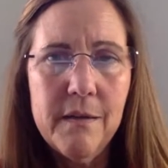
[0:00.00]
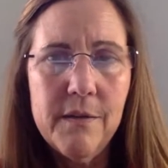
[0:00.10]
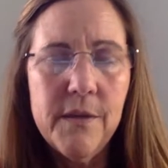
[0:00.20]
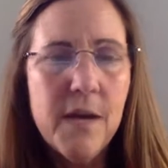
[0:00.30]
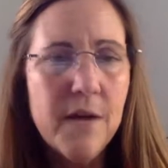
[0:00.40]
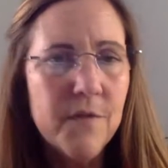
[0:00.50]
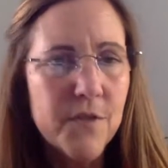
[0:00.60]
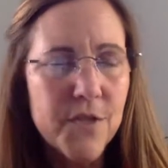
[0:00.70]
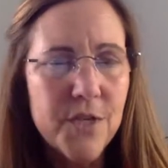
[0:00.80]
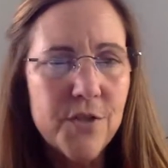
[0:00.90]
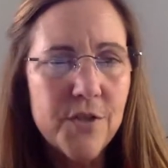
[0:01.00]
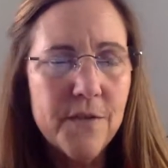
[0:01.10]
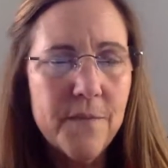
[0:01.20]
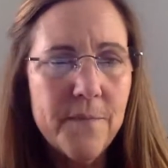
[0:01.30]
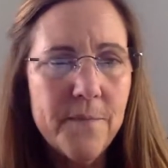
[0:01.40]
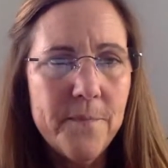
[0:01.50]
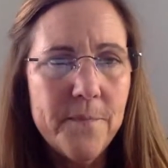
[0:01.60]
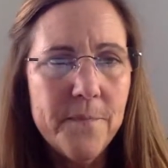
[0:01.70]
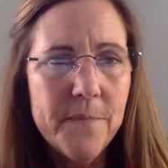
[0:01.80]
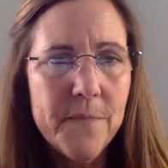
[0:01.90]
the conversation.
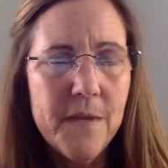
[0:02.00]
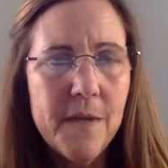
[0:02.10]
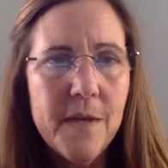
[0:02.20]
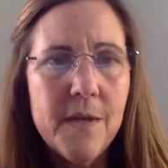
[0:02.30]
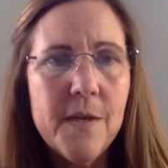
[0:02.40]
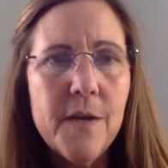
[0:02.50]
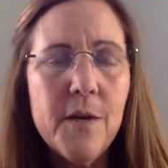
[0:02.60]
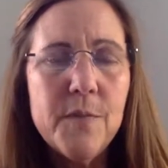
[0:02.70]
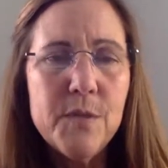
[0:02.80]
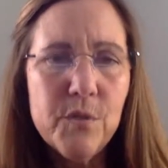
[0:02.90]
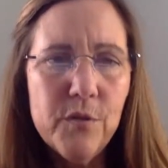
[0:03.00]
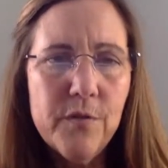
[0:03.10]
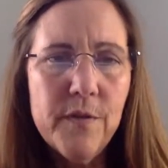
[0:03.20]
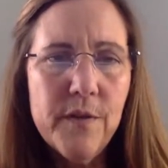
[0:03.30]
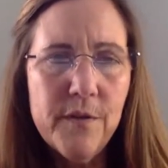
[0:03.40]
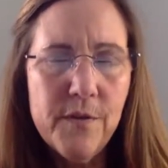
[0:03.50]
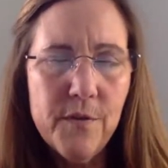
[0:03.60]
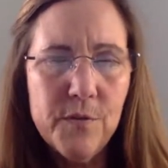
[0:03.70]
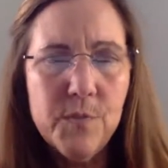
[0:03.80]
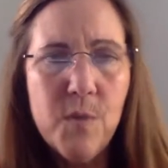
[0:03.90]
Observe
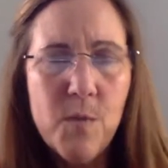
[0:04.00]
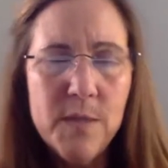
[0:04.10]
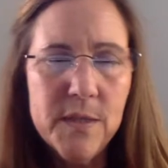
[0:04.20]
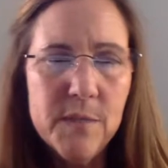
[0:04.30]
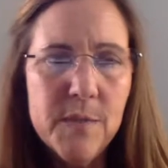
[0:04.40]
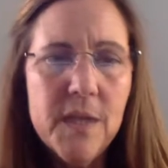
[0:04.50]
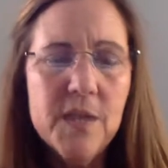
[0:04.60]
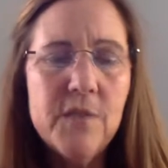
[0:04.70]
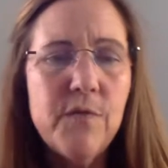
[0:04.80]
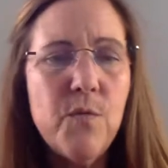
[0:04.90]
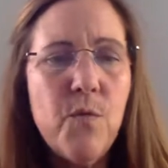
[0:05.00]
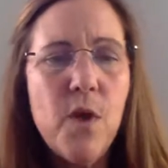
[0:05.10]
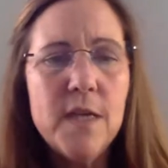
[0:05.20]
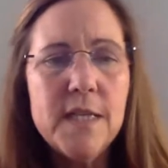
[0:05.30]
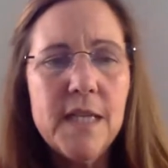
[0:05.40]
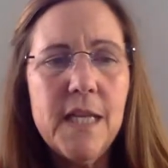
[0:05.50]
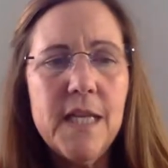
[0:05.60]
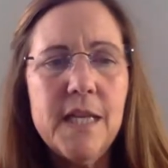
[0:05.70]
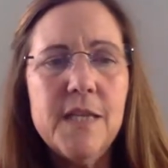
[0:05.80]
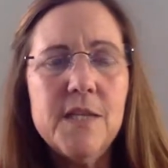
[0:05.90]
those moments, because if you walked in
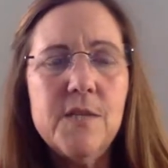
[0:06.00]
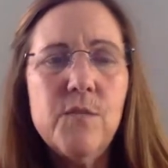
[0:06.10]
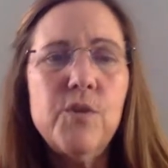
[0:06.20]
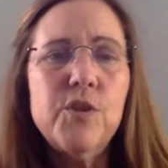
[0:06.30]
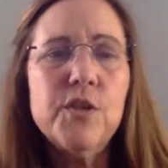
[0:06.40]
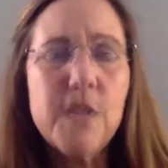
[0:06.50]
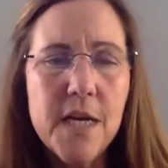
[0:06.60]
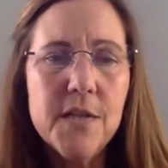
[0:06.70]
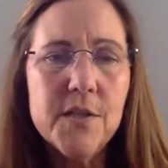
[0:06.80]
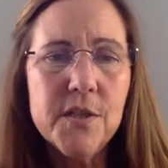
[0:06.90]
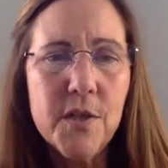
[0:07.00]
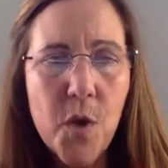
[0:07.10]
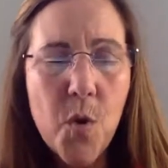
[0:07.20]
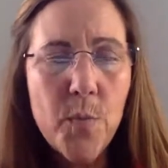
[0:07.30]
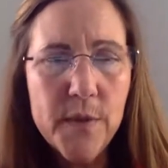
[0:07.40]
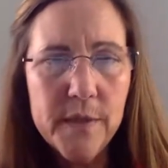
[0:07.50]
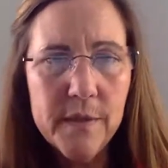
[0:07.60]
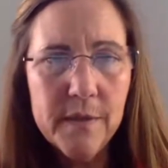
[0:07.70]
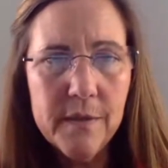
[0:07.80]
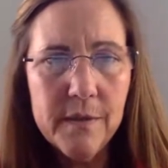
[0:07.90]
like this and were just honest and
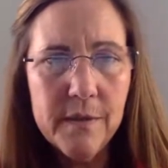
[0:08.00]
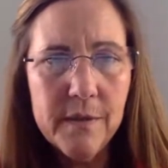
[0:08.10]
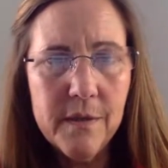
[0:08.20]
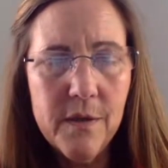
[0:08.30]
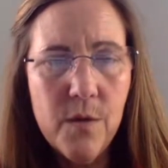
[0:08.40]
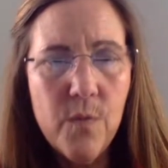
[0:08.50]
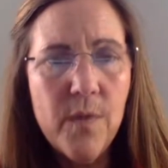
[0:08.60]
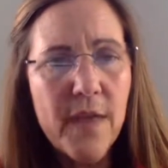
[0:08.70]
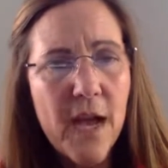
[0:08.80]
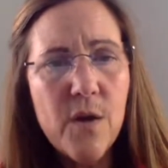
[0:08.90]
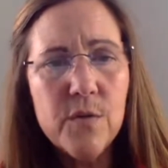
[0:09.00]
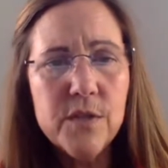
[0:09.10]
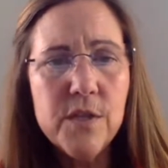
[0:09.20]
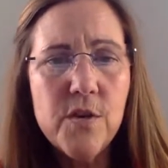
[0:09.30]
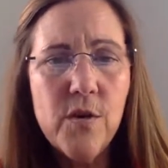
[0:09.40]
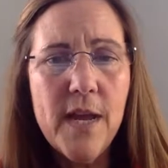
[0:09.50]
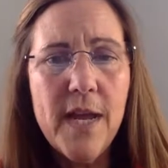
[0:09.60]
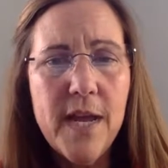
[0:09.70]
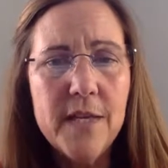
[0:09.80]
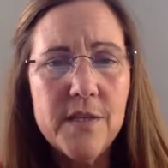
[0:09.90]
open without your
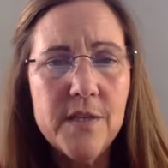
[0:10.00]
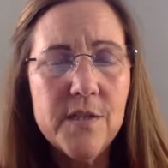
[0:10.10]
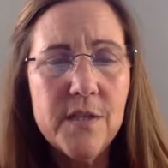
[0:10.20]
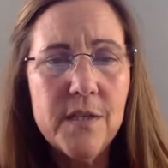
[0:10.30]
hands